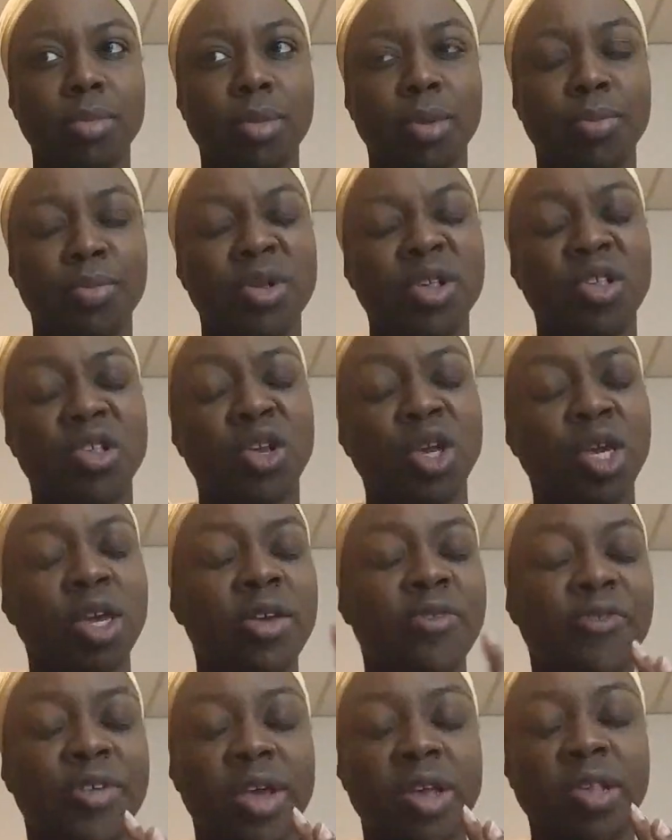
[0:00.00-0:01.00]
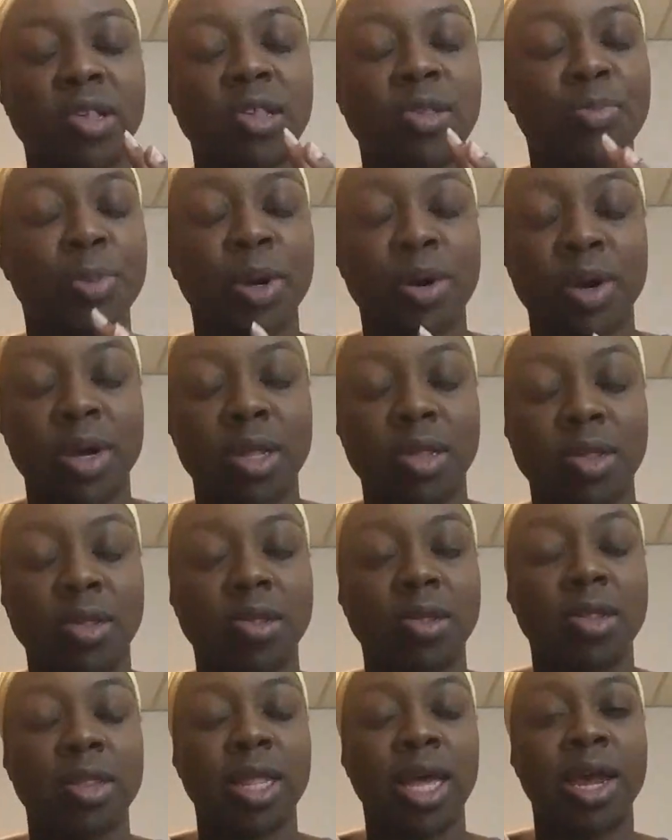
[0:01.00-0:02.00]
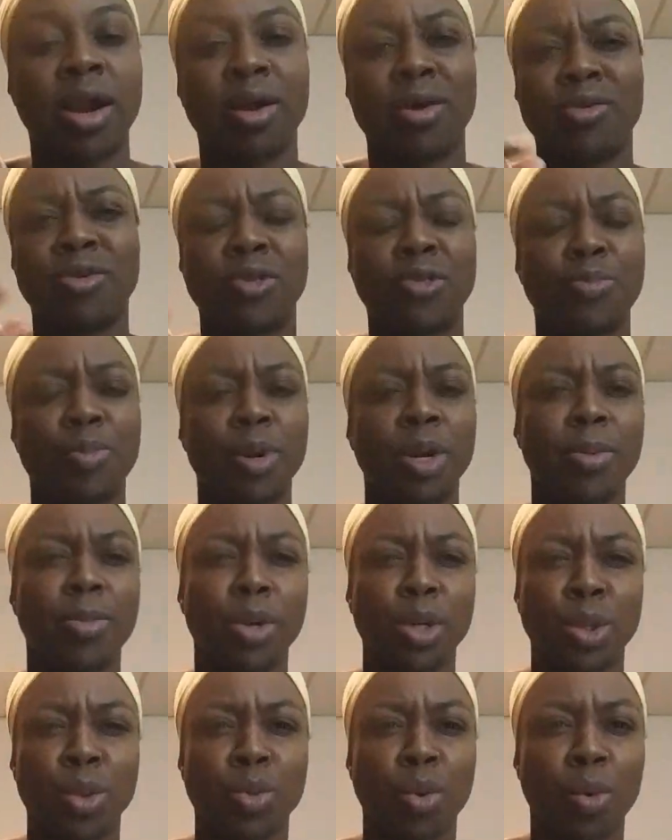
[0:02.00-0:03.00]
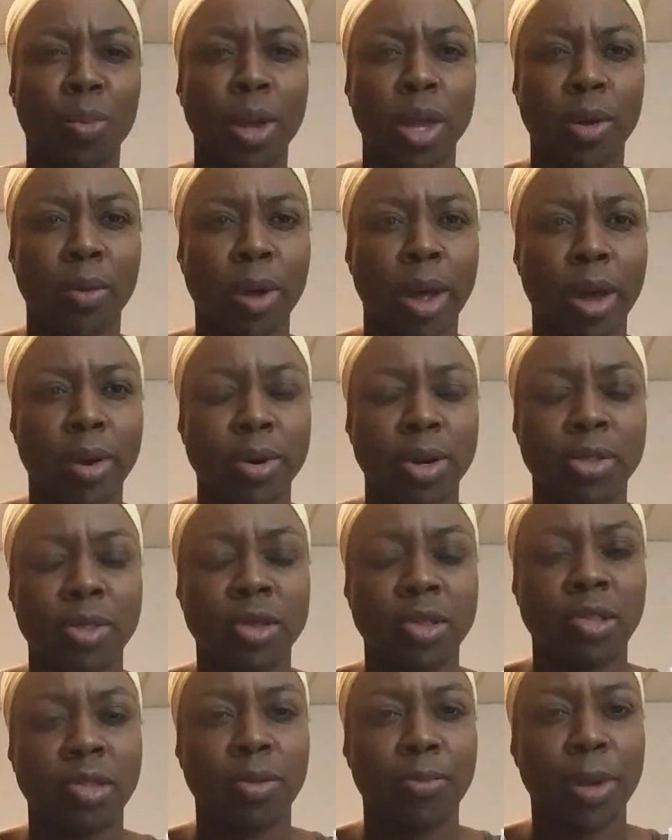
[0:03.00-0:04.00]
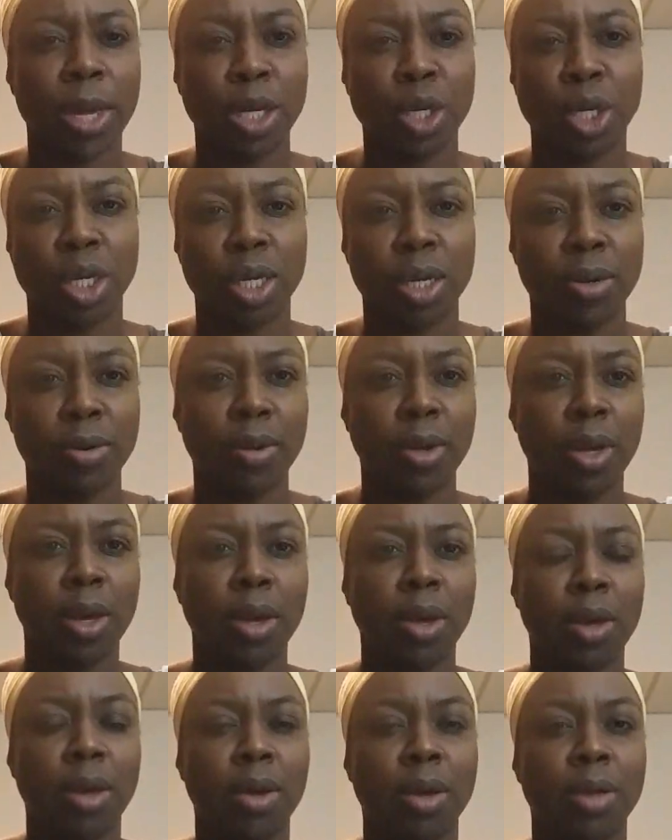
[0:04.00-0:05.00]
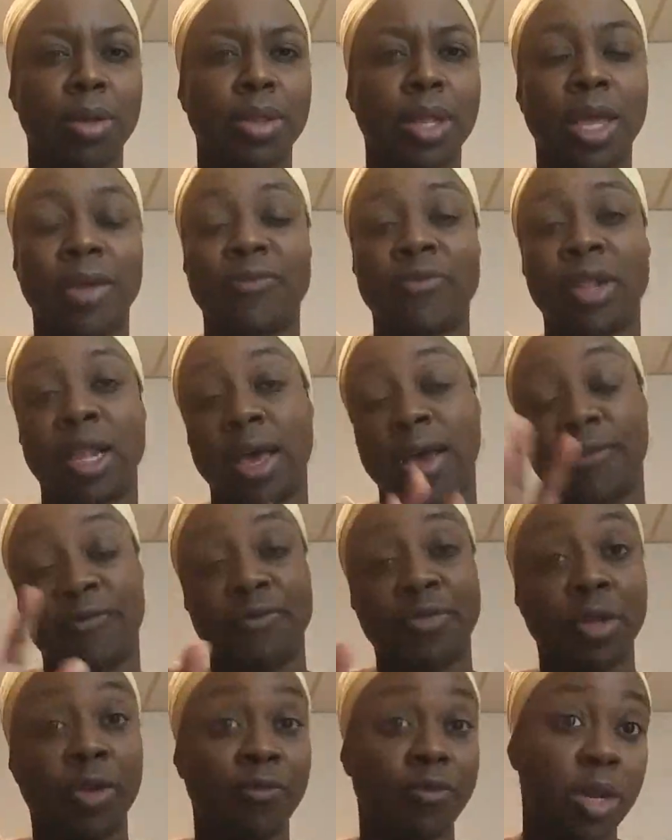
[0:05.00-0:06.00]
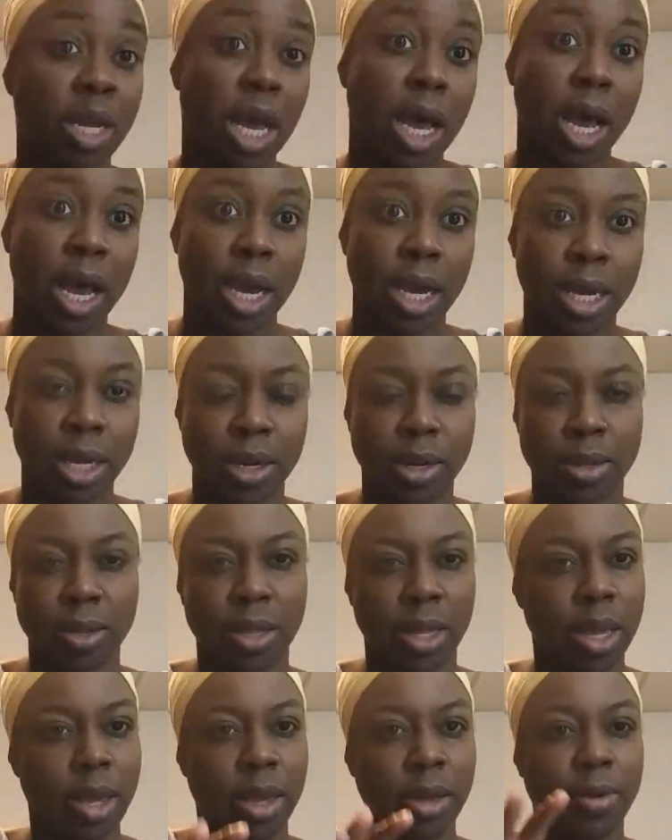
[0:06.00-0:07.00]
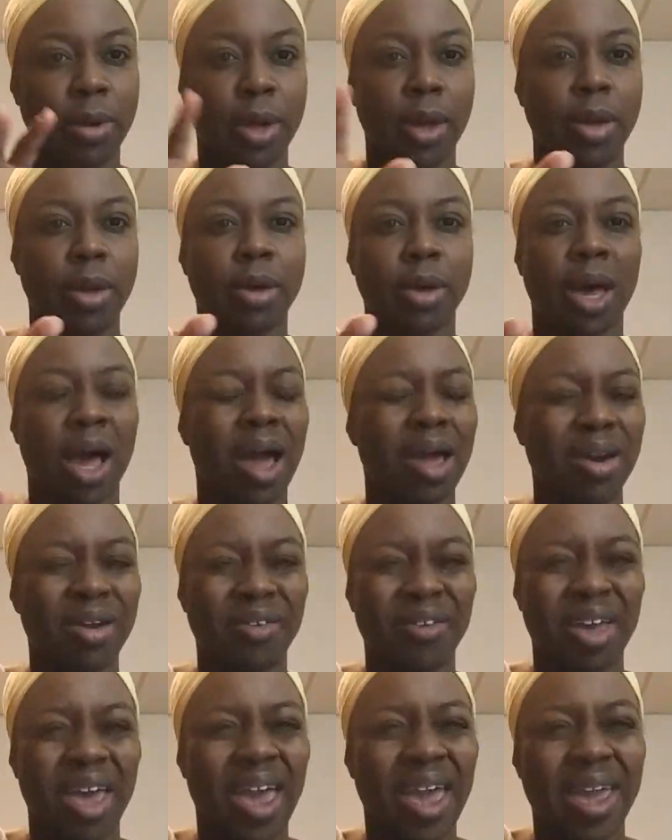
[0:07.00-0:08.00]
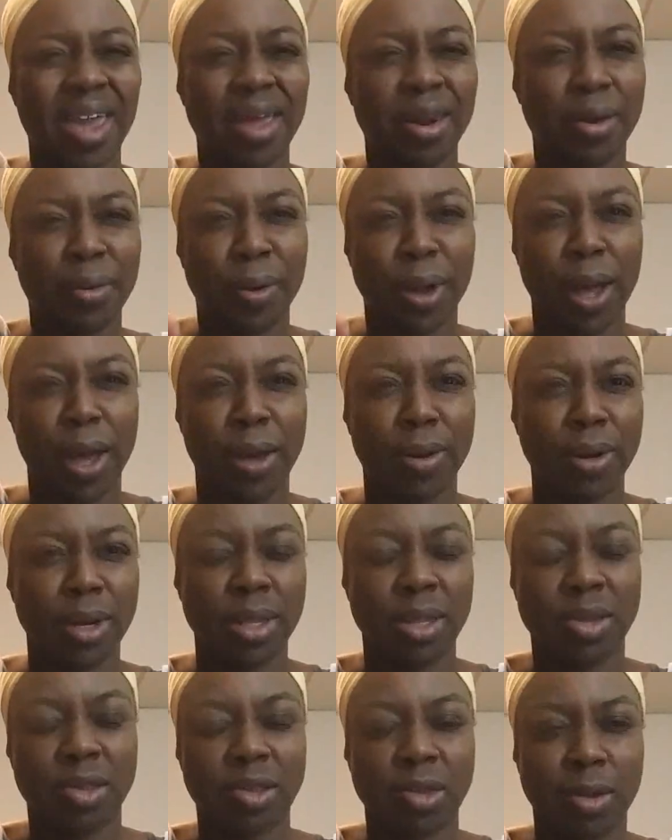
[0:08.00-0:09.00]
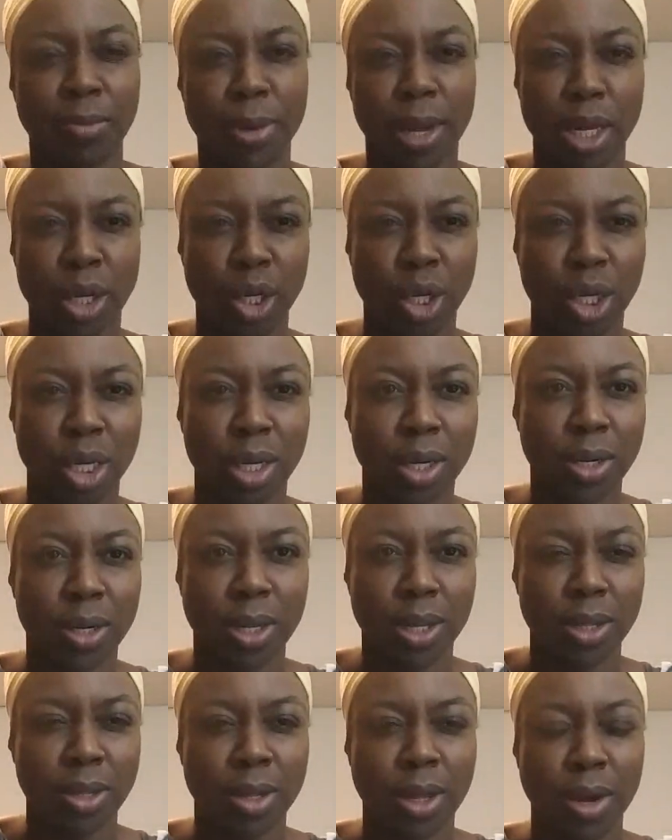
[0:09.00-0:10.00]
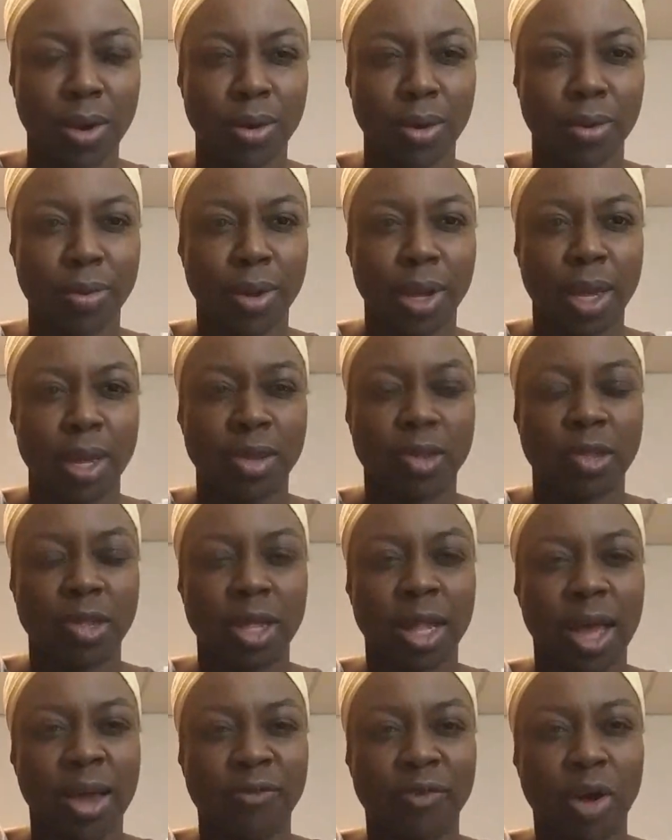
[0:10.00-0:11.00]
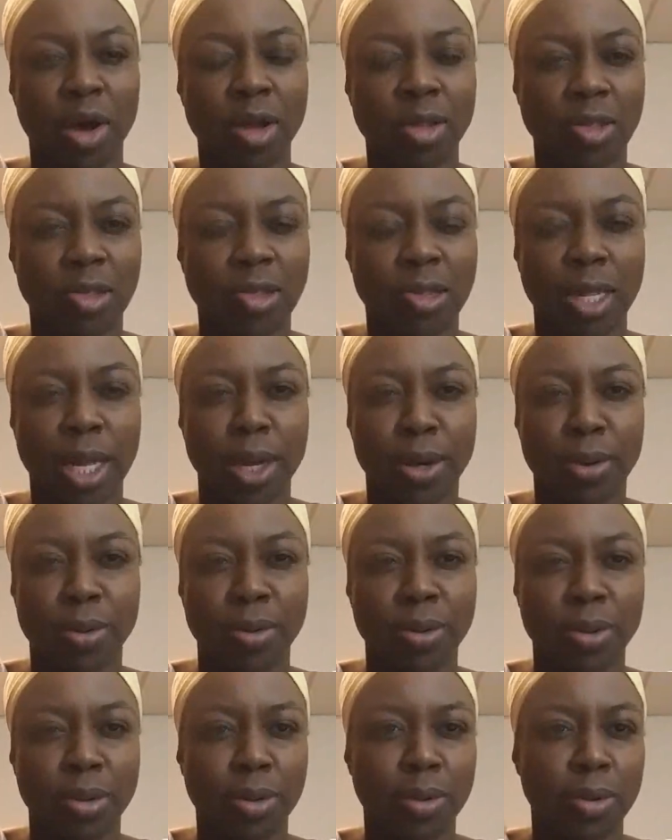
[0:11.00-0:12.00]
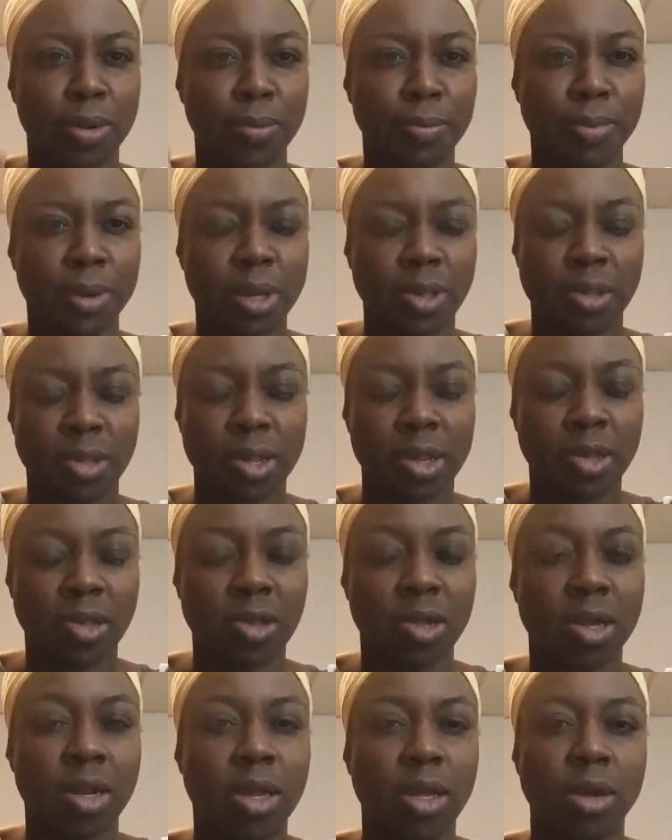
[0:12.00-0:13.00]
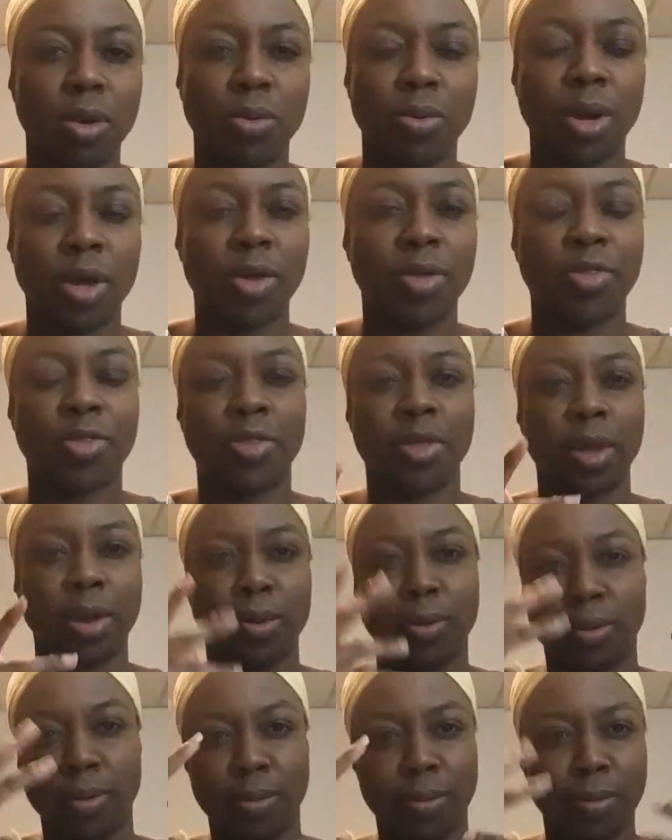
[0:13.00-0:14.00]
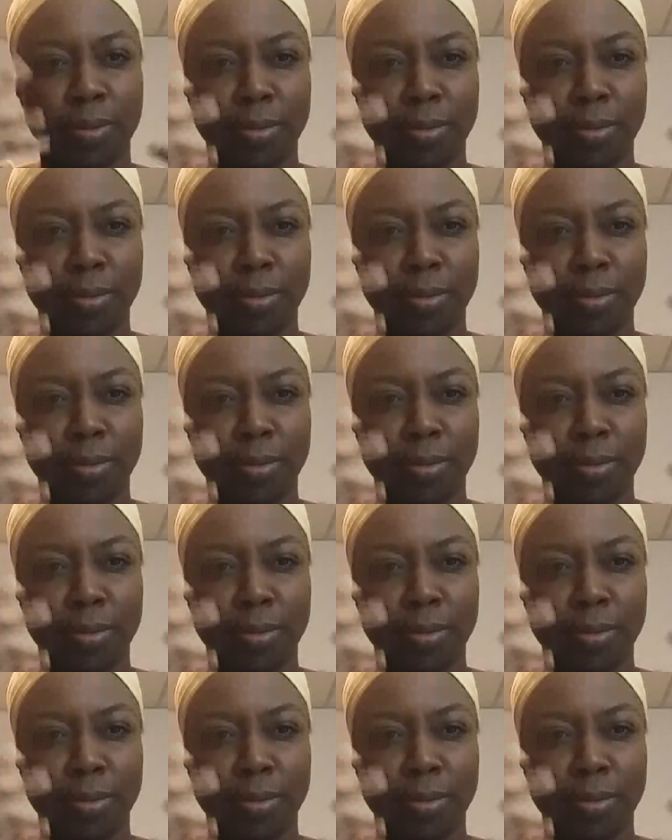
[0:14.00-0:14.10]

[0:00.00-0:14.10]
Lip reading: mischievous spirits that are just pretty much roaming around in this dimension. They've left, they've died, and they kind of hanging around in this dimension, and they're still have unsettled business to deal with, and